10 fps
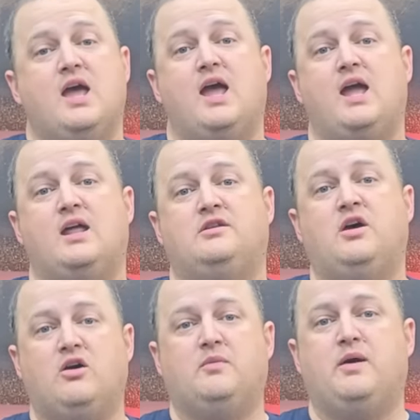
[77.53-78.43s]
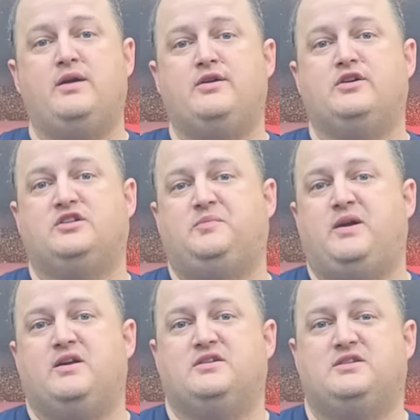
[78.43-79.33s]
And talk about your
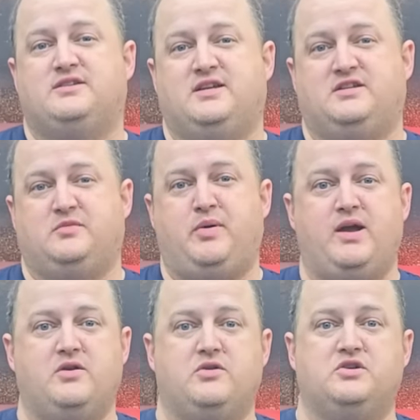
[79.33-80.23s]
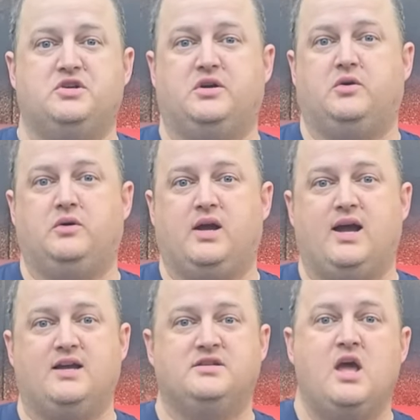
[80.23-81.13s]
experiences as a painter in general,
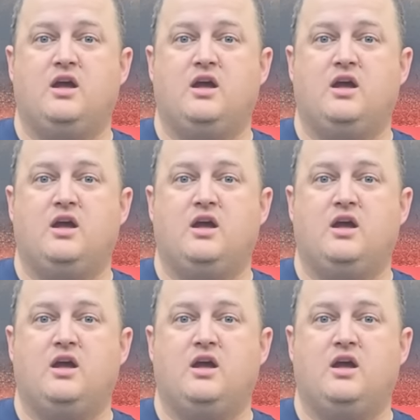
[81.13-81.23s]
guys.